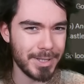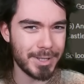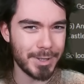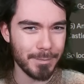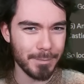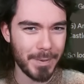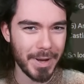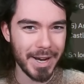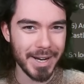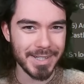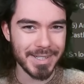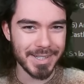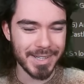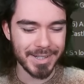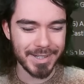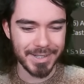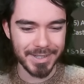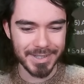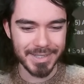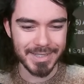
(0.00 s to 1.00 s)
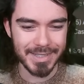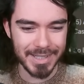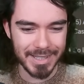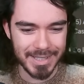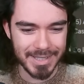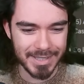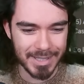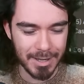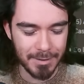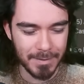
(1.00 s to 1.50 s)
compared to the Cursed City
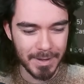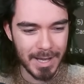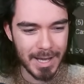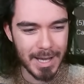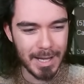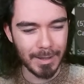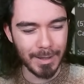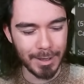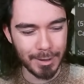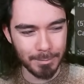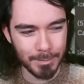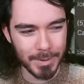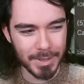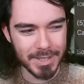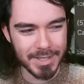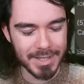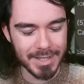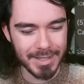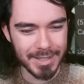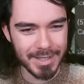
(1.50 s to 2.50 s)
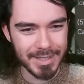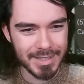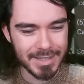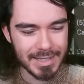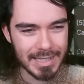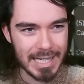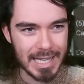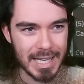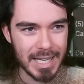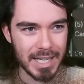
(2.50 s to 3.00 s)
stuff, like Merciless,
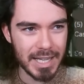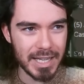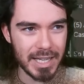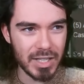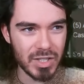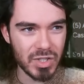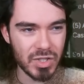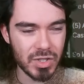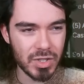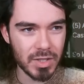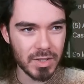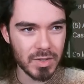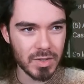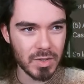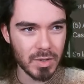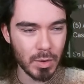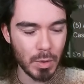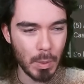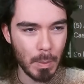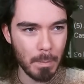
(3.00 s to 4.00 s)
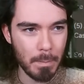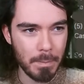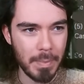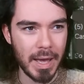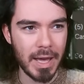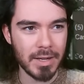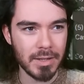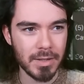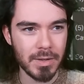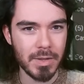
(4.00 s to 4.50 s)
is just
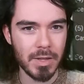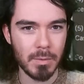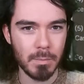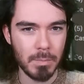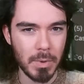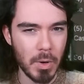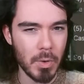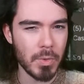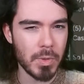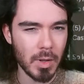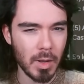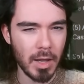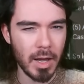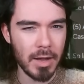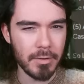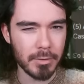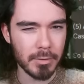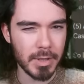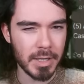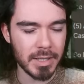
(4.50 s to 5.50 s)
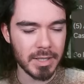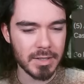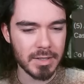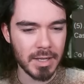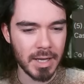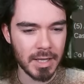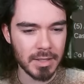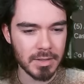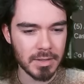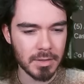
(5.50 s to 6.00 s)
better than both the live arena
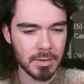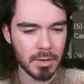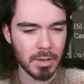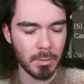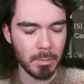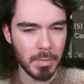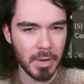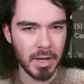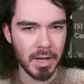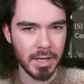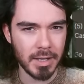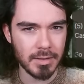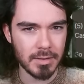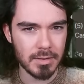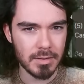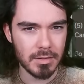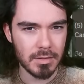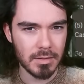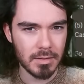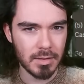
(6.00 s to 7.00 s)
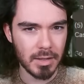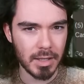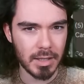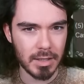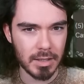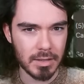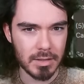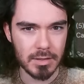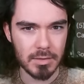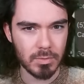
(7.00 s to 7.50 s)
sets combined. Like
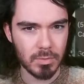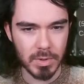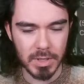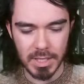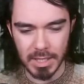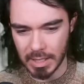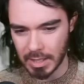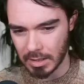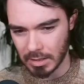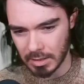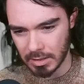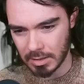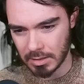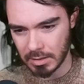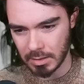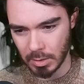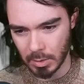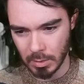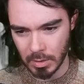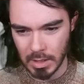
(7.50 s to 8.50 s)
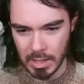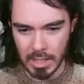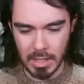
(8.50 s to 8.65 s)
it's ridiculous. So,